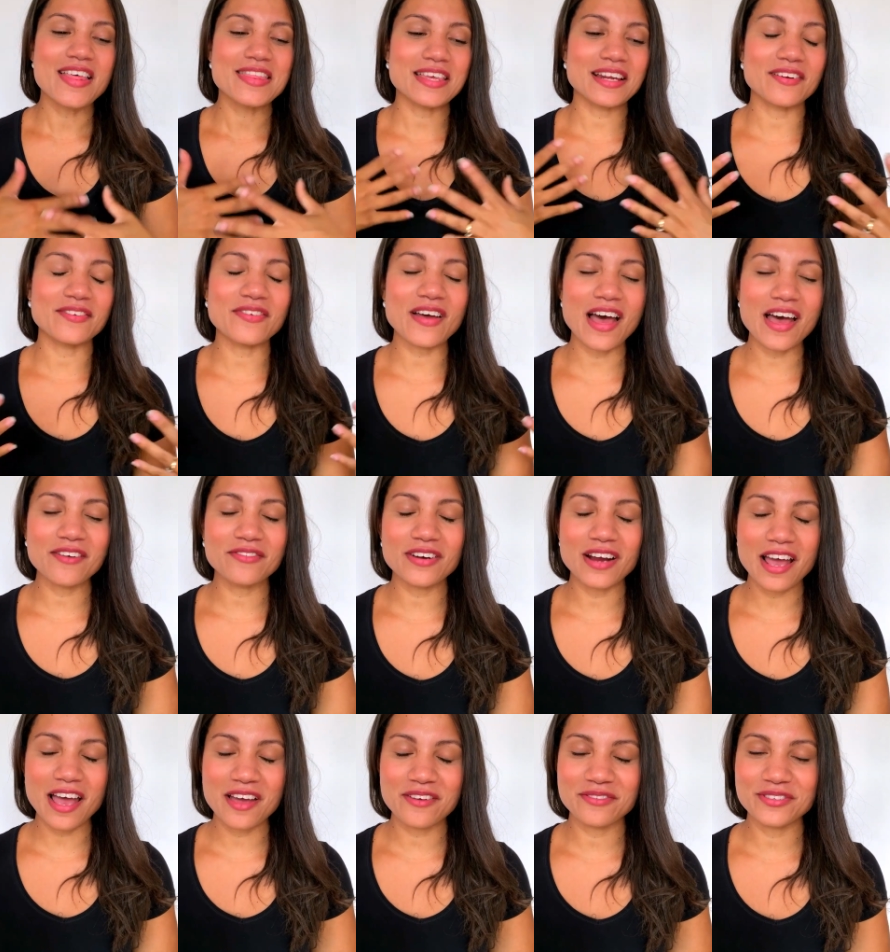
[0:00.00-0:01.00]
that I've
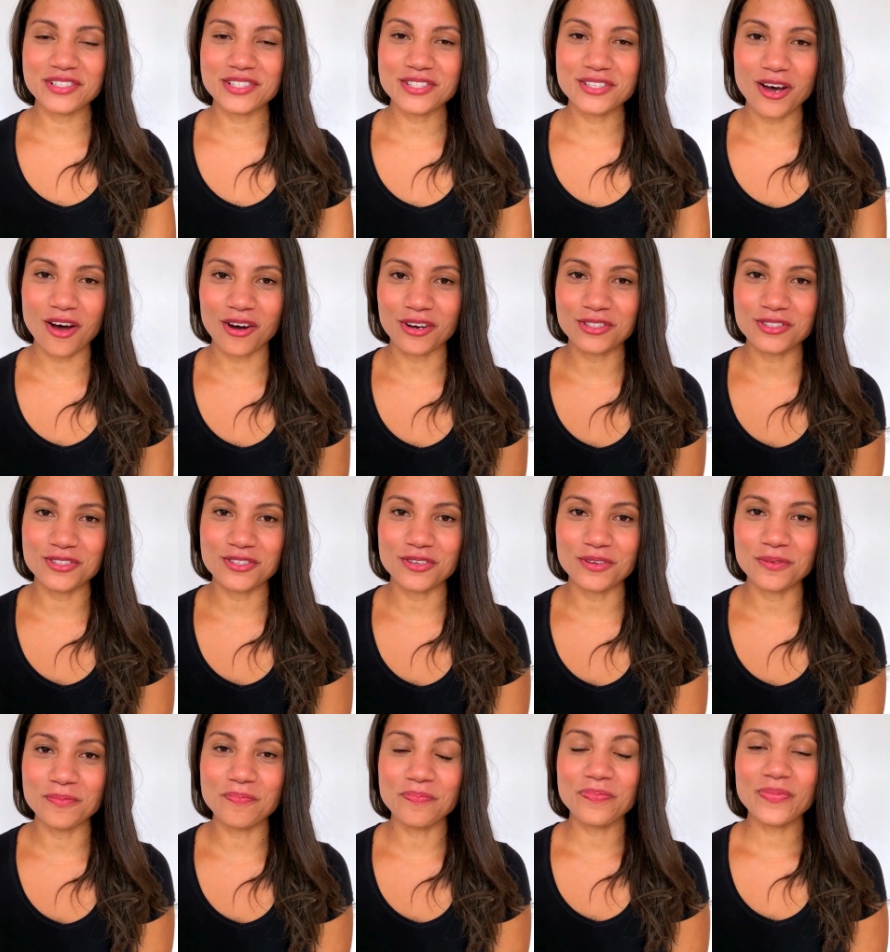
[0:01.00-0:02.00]
ever talked
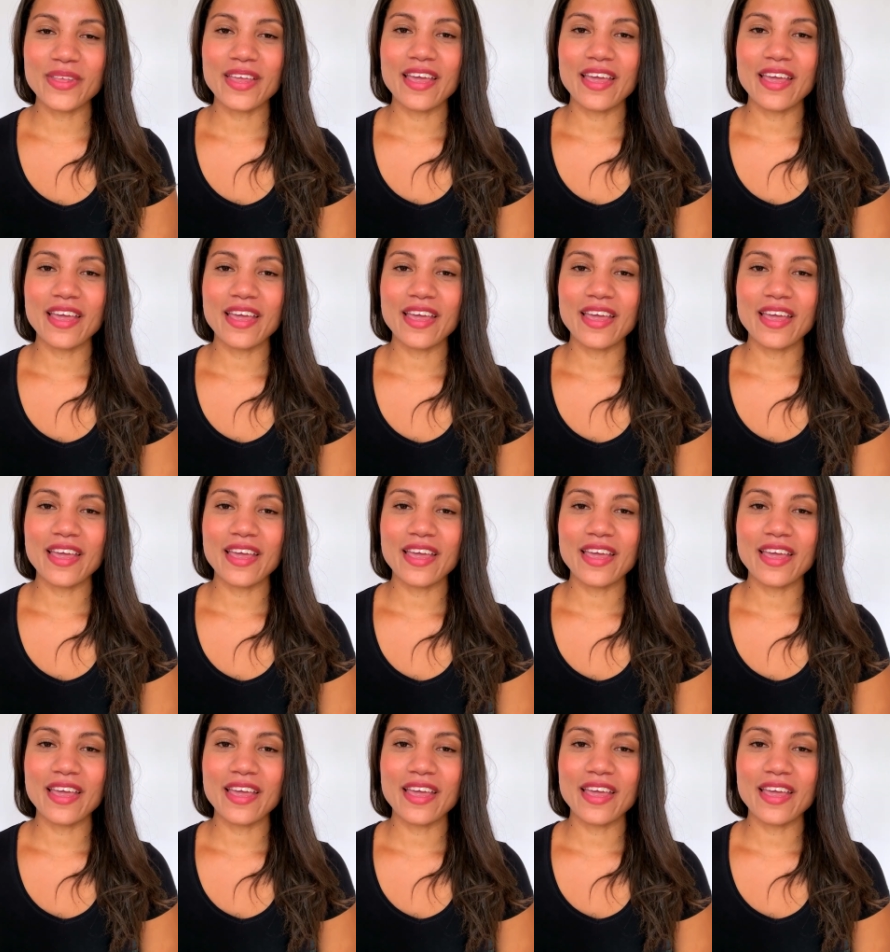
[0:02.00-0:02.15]
to.